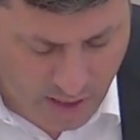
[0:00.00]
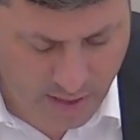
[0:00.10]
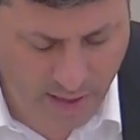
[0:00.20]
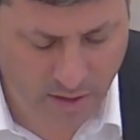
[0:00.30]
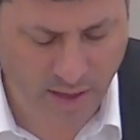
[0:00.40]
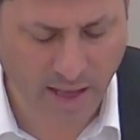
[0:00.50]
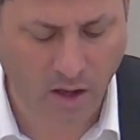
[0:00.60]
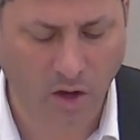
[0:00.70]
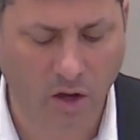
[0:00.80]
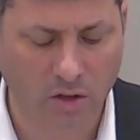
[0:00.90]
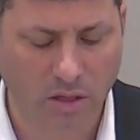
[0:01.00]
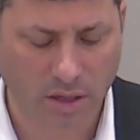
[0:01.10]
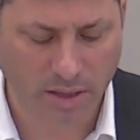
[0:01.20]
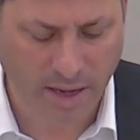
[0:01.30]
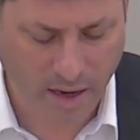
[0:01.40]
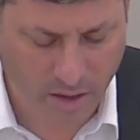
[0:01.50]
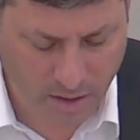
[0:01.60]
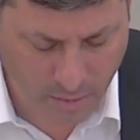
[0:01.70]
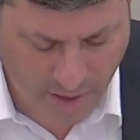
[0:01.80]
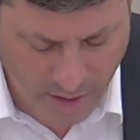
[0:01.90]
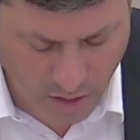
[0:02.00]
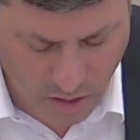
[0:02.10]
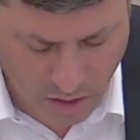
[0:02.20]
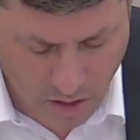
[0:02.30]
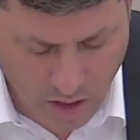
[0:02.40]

ner le'echod ner le'meya.